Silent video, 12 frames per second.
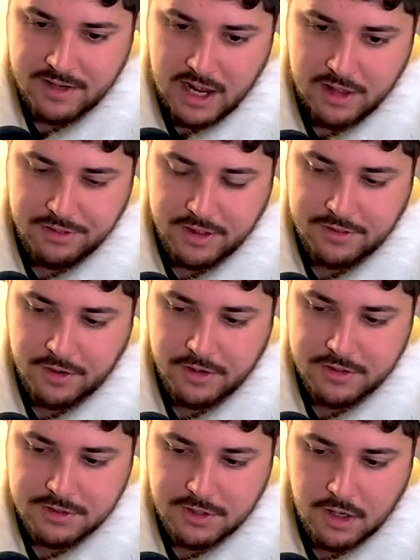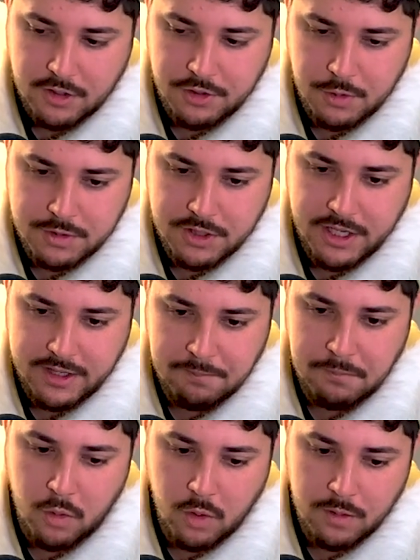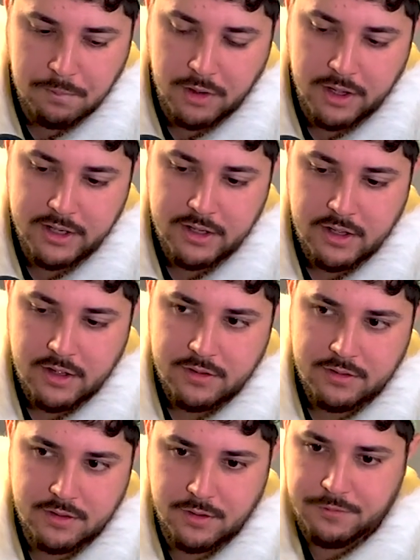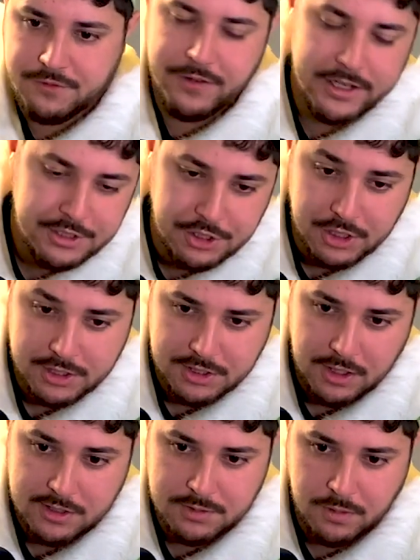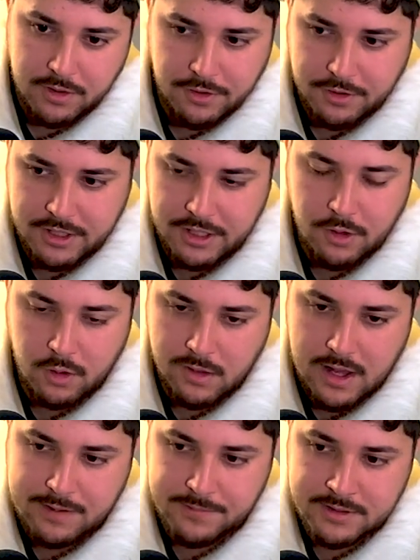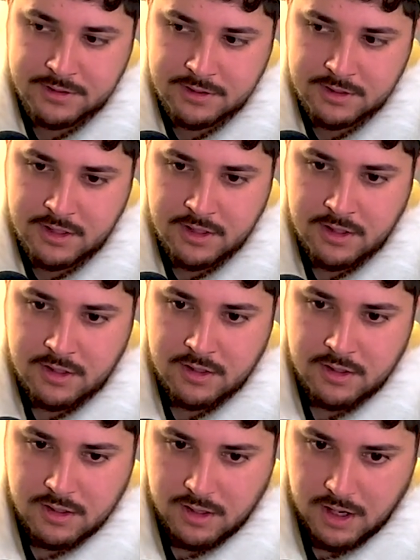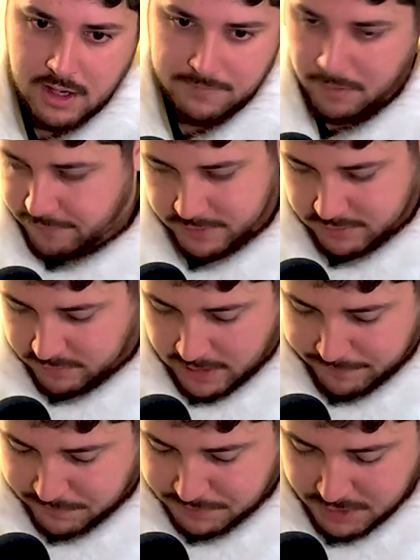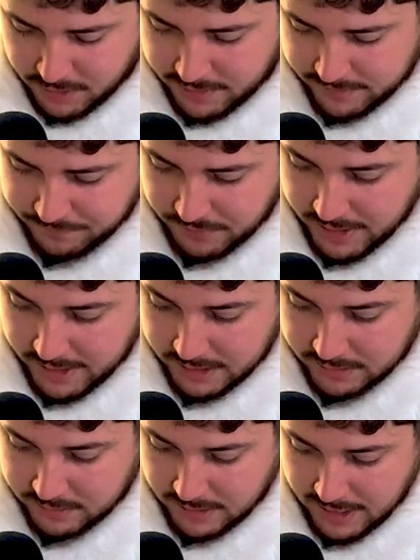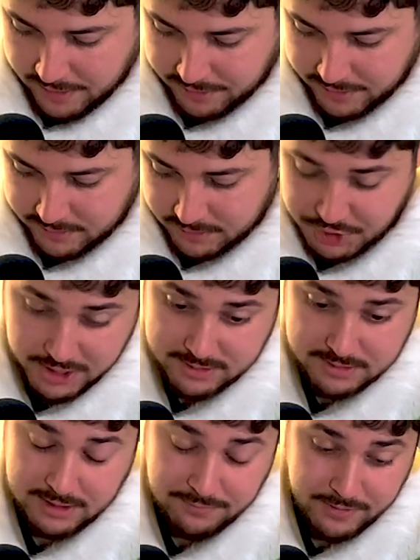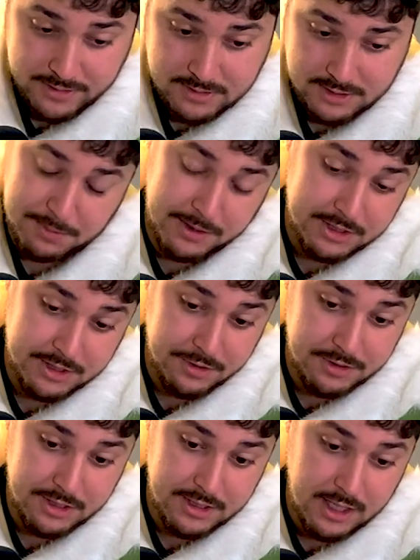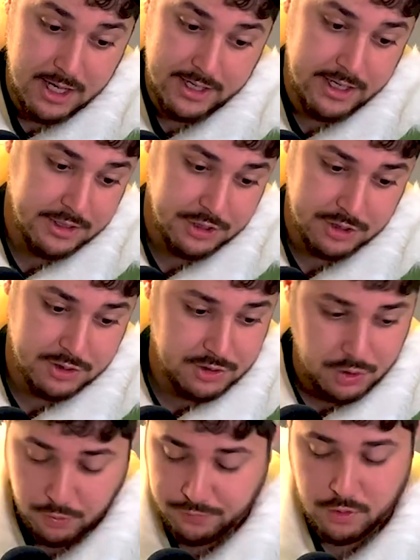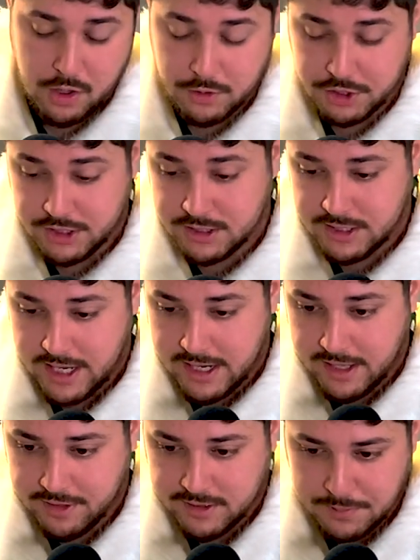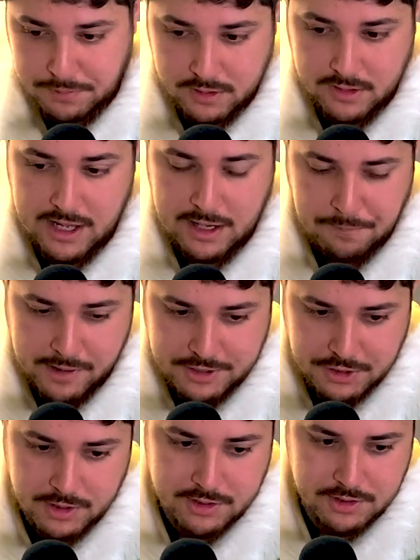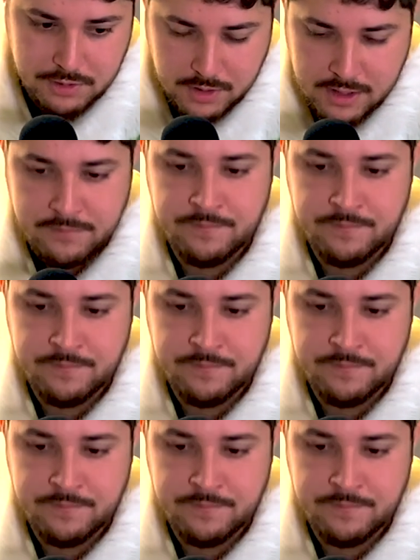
I think they're going to start using him more, but the Finns just lost one of their key offensive linemen, I'm sorry. And I think the Jets defense, especially their D-line, is just too ferocious, and I think they put a lot of pressure on Tua in